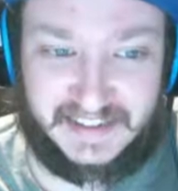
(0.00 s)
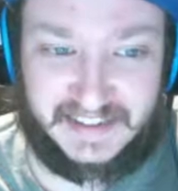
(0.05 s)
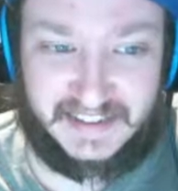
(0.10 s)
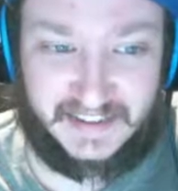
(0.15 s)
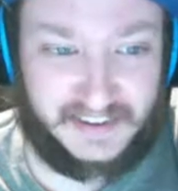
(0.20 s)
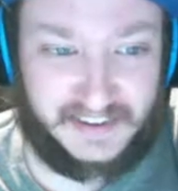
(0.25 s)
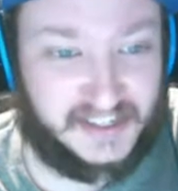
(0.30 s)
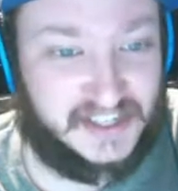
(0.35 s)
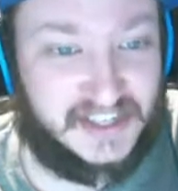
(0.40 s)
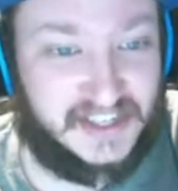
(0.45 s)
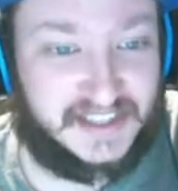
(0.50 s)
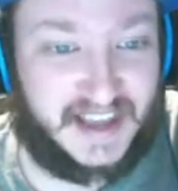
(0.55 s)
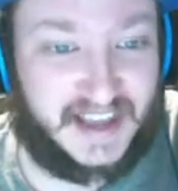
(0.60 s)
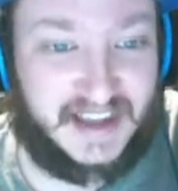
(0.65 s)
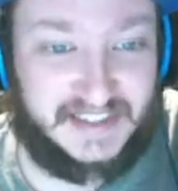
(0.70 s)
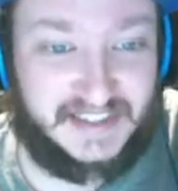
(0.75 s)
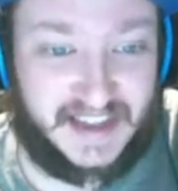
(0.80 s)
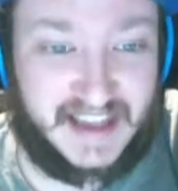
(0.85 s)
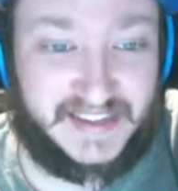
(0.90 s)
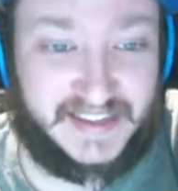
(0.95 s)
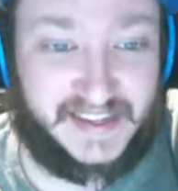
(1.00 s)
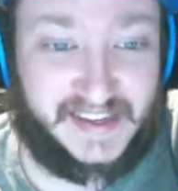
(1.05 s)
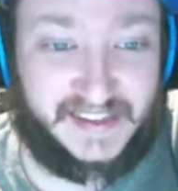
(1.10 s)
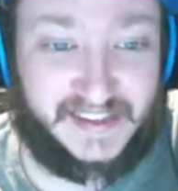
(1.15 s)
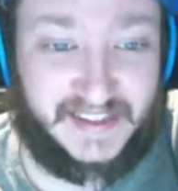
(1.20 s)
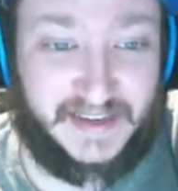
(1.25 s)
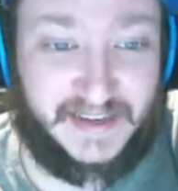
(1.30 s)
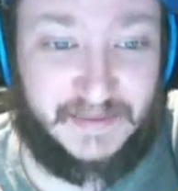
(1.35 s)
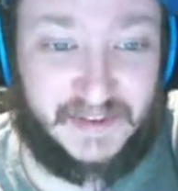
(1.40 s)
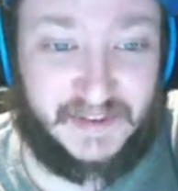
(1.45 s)
or she's got Dazzling
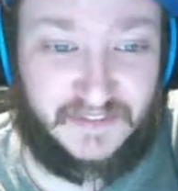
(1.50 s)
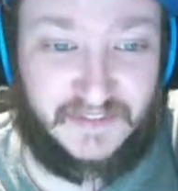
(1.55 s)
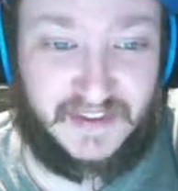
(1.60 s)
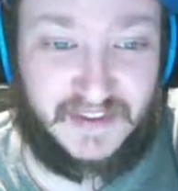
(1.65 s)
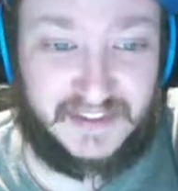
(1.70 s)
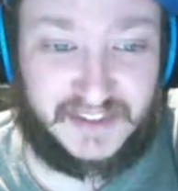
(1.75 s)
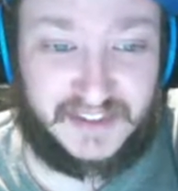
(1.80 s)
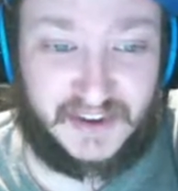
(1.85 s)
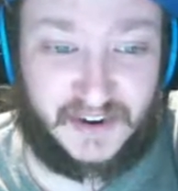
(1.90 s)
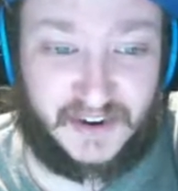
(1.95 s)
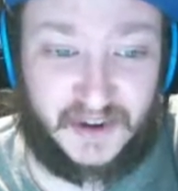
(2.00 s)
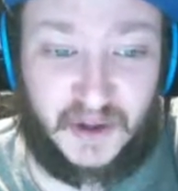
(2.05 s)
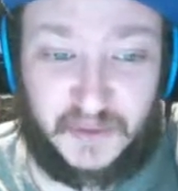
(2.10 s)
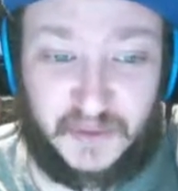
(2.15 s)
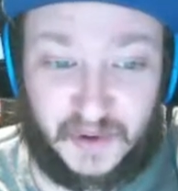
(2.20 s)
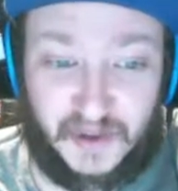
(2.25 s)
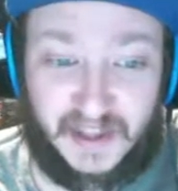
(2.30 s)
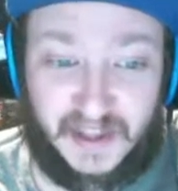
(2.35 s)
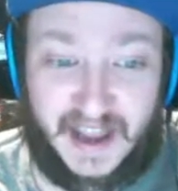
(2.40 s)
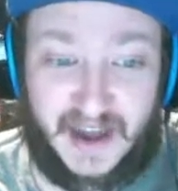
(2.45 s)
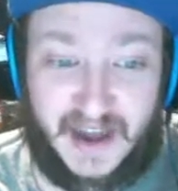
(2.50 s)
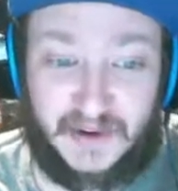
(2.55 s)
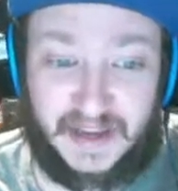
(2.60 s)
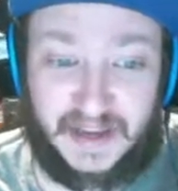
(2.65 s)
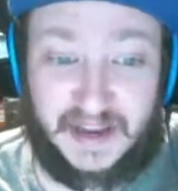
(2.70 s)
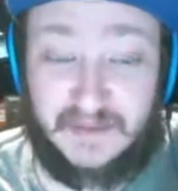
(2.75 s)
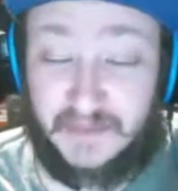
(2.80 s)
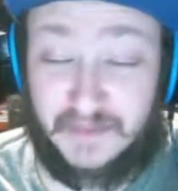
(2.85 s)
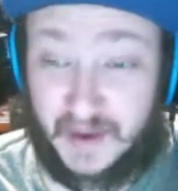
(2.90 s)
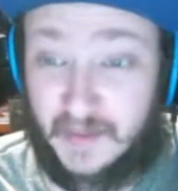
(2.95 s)
Gleam, Defense Curl, Rollout,
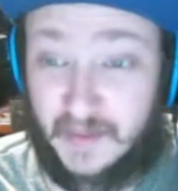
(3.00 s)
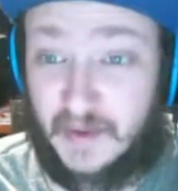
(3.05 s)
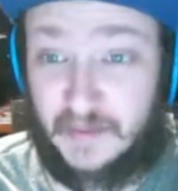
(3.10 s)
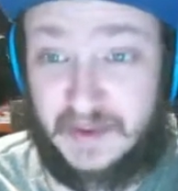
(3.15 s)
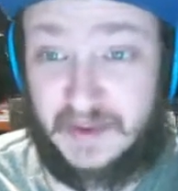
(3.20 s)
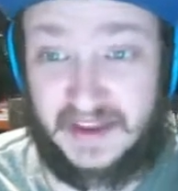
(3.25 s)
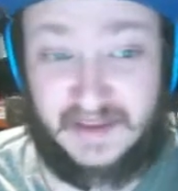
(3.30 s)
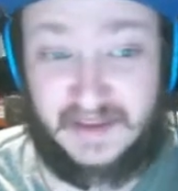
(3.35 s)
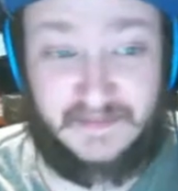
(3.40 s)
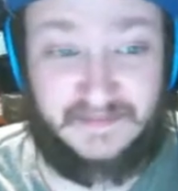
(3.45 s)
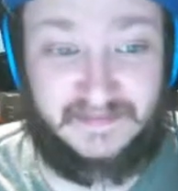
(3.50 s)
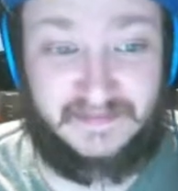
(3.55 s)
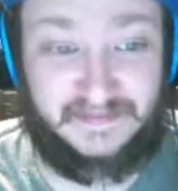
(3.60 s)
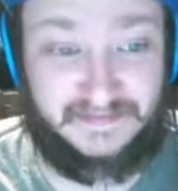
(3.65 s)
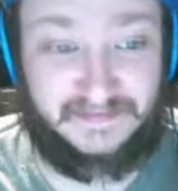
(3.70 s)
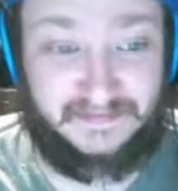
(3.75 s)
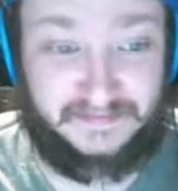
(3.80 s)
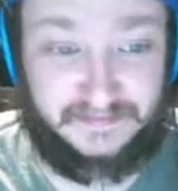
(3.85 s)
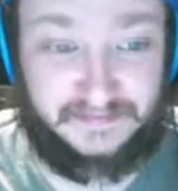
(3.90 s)
and Bubble Beam. I know.